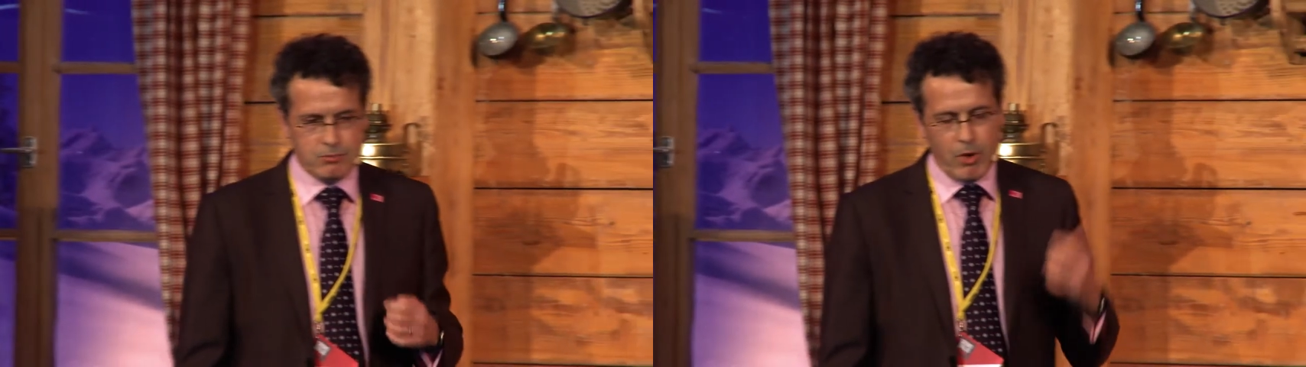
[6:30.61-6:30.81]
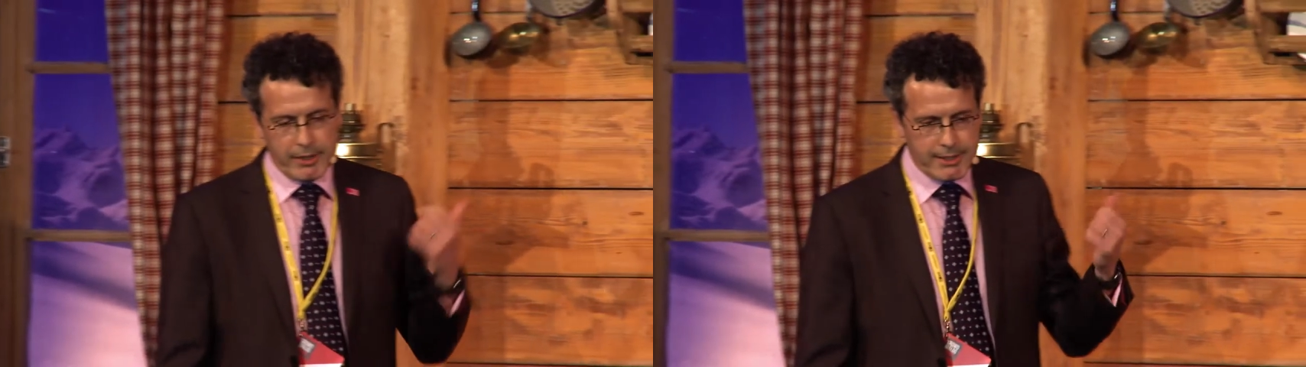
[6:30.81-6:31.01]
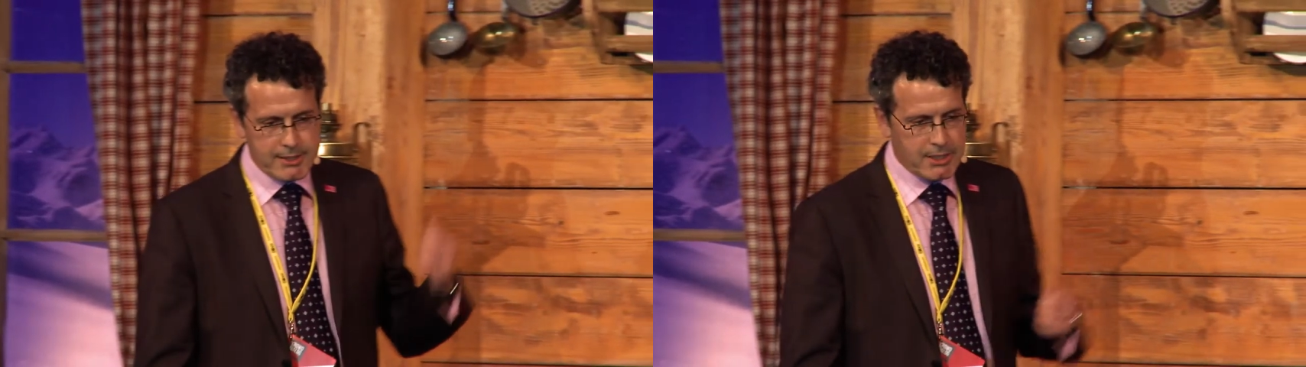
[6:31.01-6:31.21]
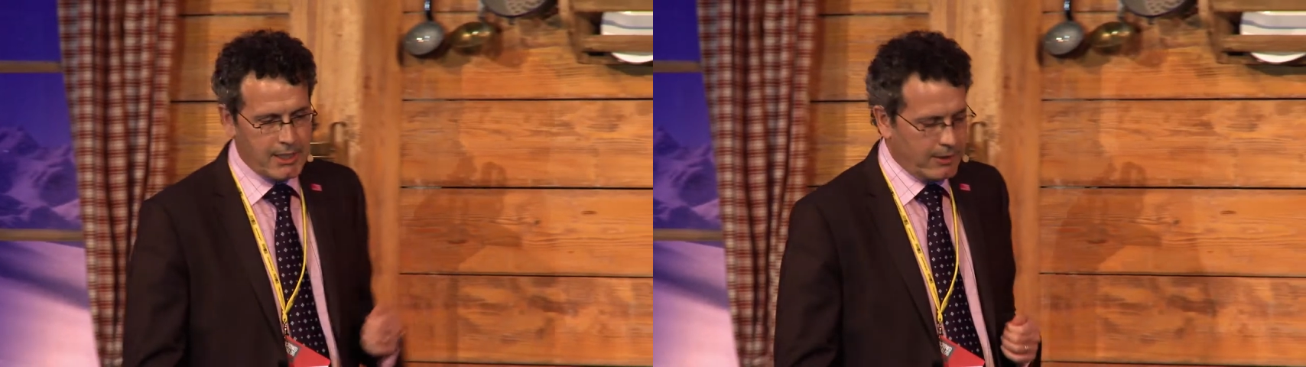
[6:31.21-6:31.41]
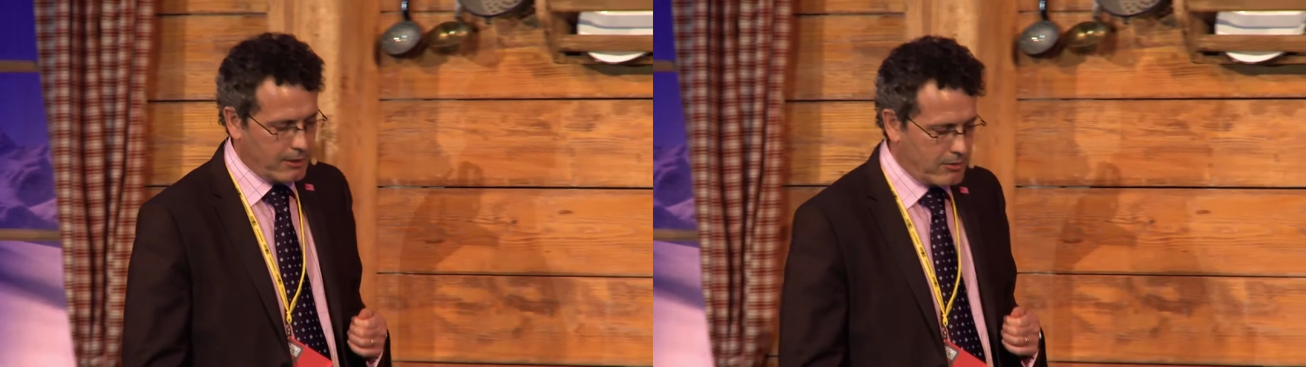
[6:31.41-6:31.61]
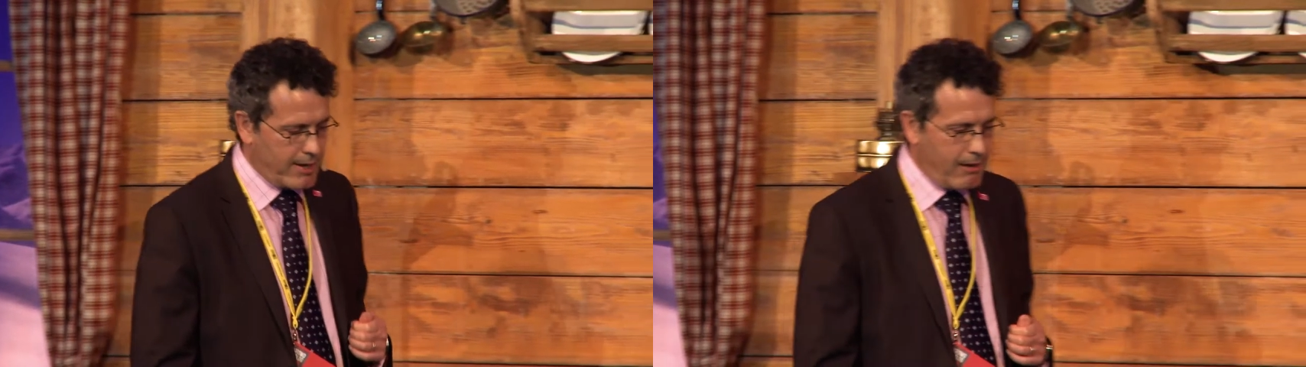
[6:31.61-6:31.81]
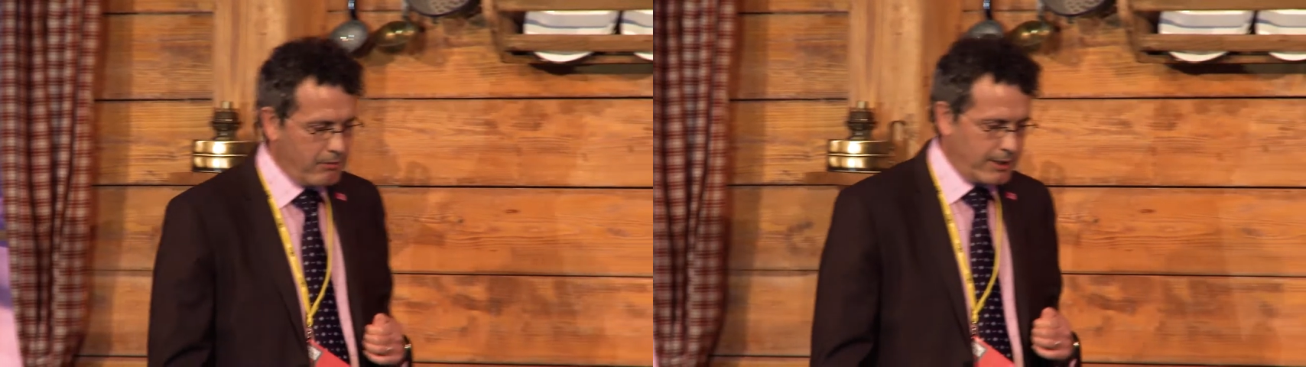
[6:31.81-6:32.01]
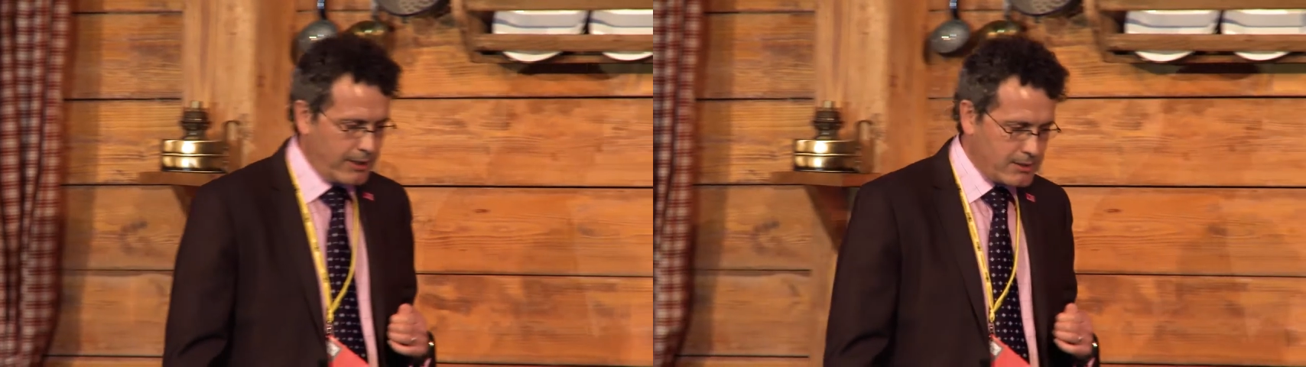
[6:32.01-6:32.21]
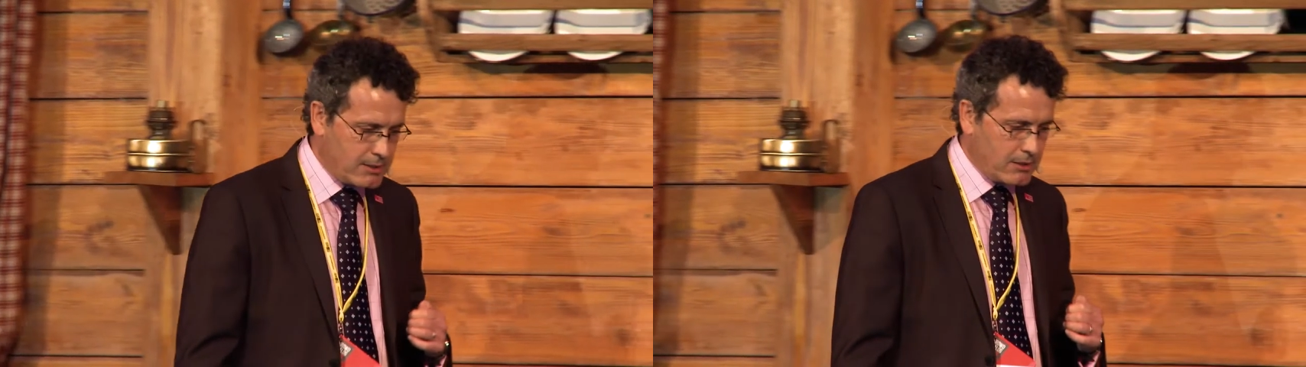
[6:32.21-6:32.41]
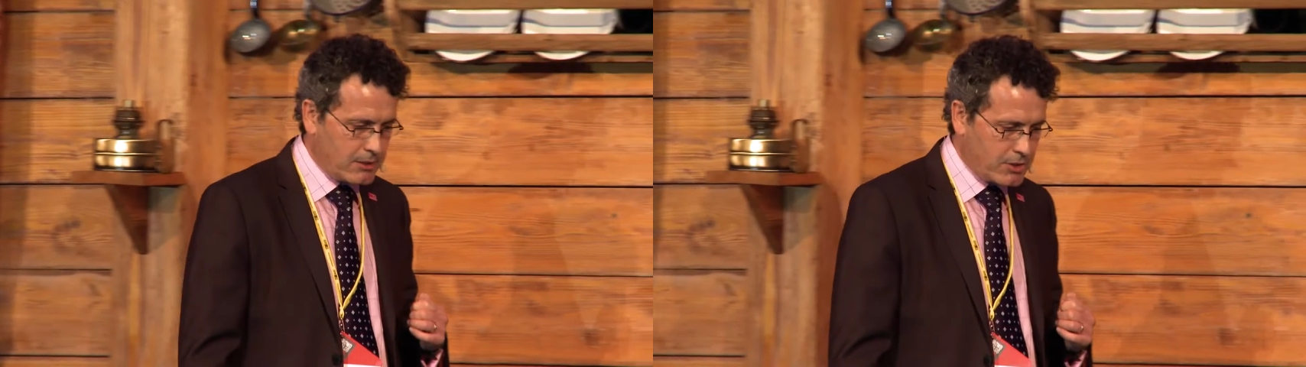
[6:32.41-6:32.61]
One is the crowd
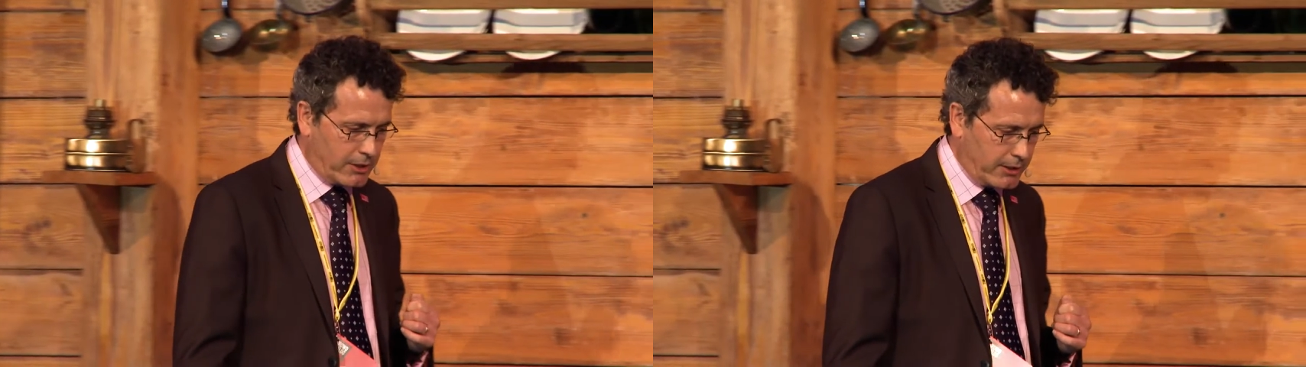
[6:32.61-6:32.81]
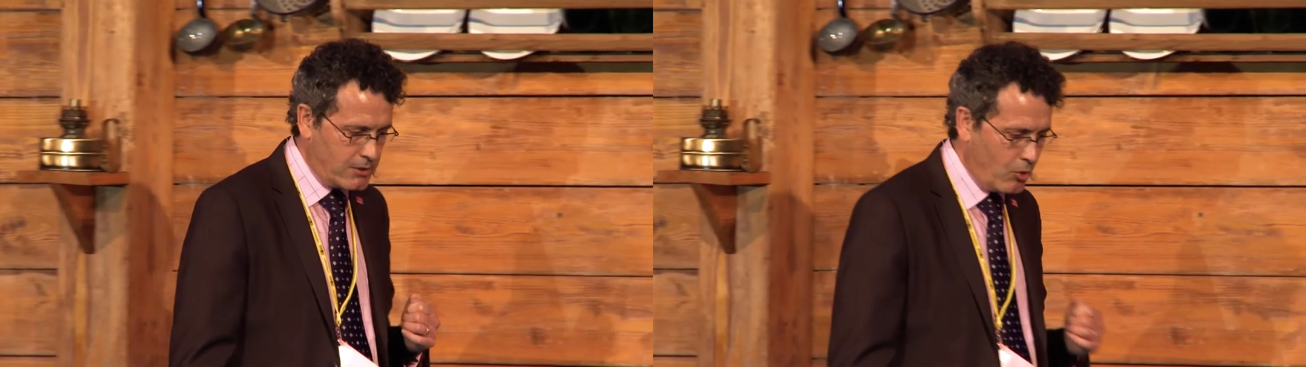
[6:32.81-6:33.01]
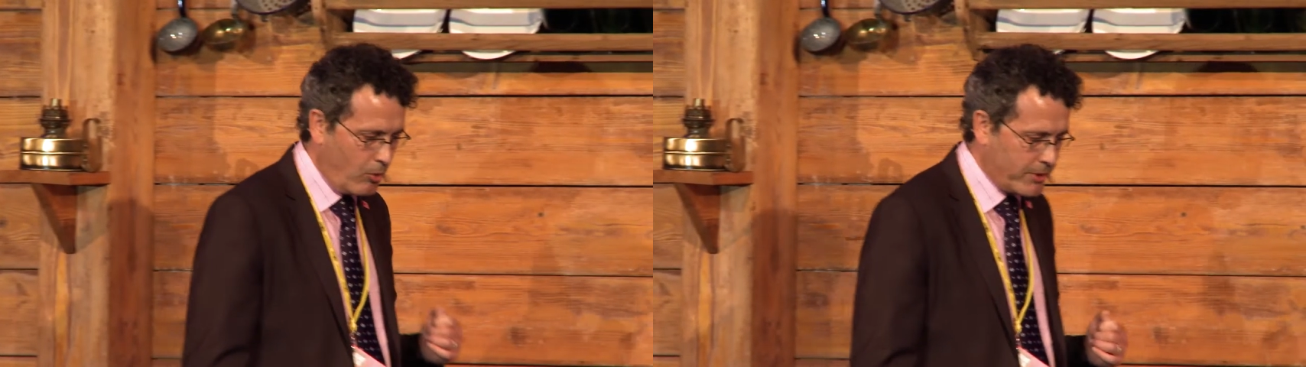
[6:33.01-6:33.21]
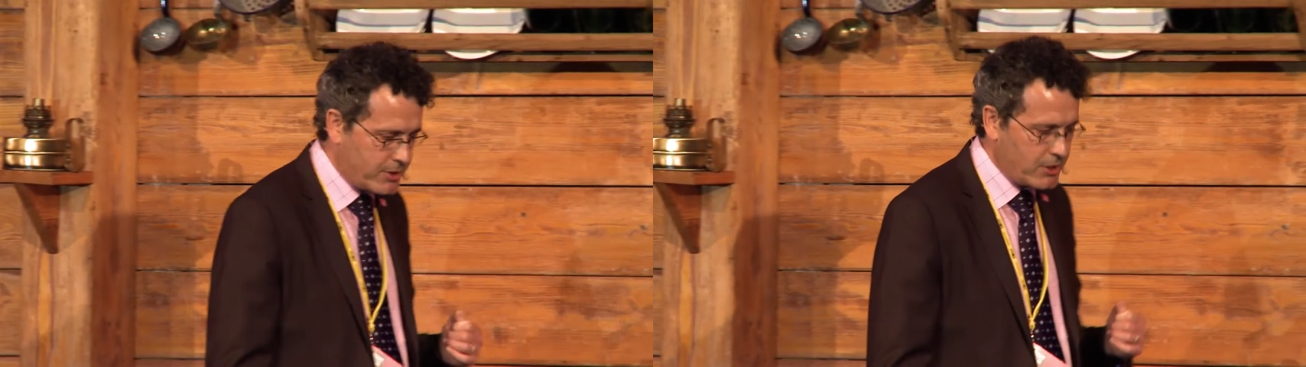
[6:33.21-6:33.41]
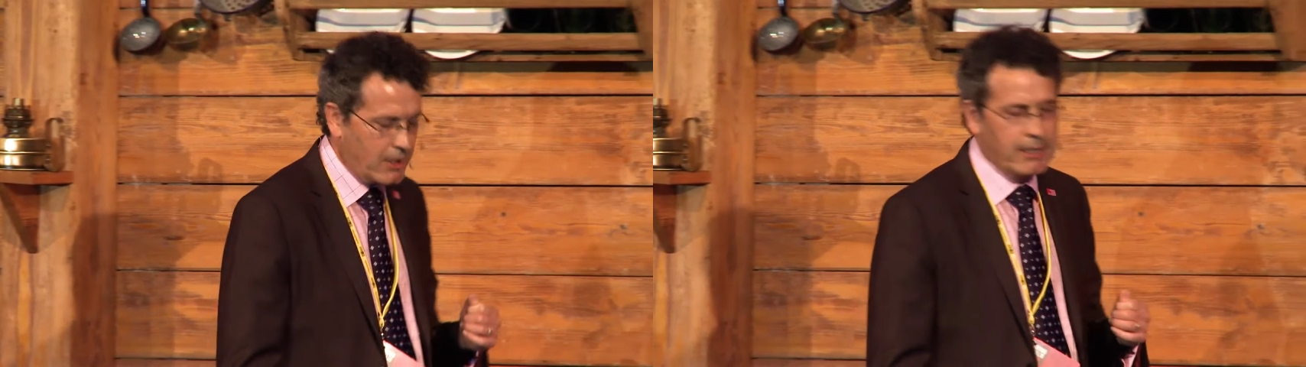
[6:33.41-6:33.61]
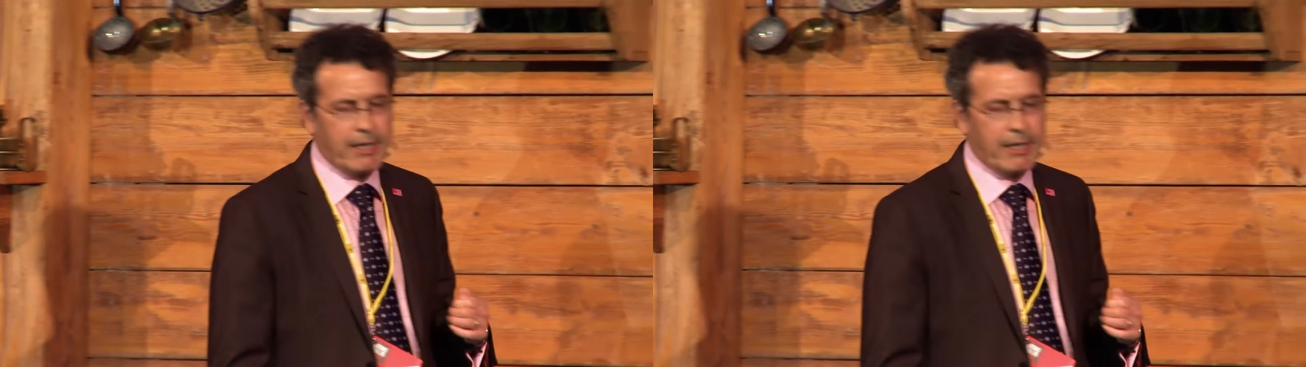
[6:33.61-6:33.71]
is such an enormous